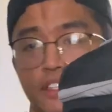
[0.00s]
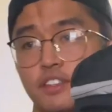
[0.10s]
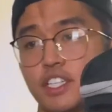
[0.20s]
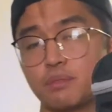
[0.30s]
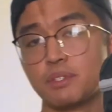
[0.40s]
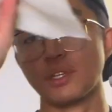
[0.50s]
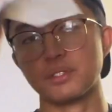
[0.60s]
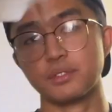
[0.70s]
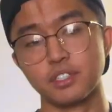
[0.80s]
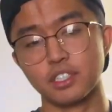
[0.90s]
this one's
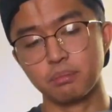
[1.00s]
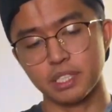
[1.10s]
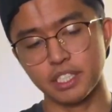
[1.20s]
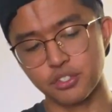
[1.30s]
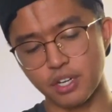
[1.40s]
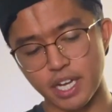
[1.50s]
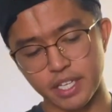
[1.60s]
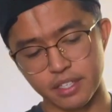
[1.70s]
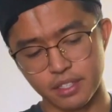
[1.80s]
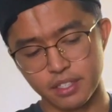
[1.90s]
also still completely
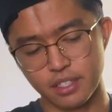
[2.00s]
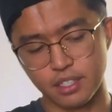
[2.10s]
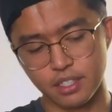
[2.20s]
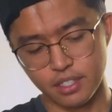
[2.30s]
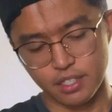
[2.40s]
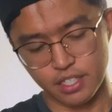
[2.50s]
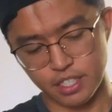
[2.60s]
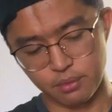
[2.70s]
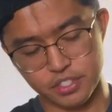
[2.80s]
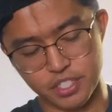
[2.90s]
dry. And
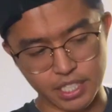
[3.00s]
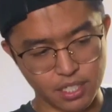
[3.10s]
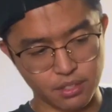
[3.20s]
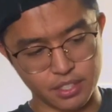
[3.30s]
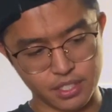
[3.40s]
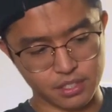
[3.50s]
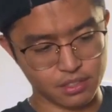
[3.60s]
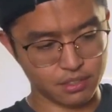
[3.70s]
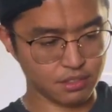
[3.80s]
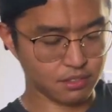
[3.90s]
then we check out this
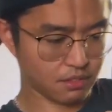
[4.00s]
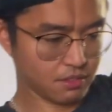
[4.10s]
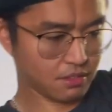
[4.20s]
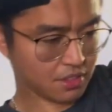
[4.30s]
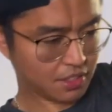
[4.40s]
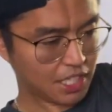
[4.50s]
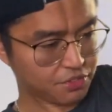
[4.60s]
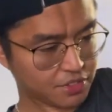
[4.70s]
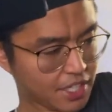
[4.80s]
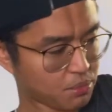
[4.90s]
left
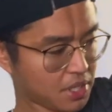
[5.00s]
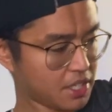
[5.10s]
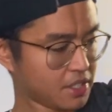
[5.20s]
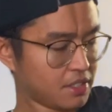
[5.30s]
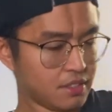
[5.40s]
side one.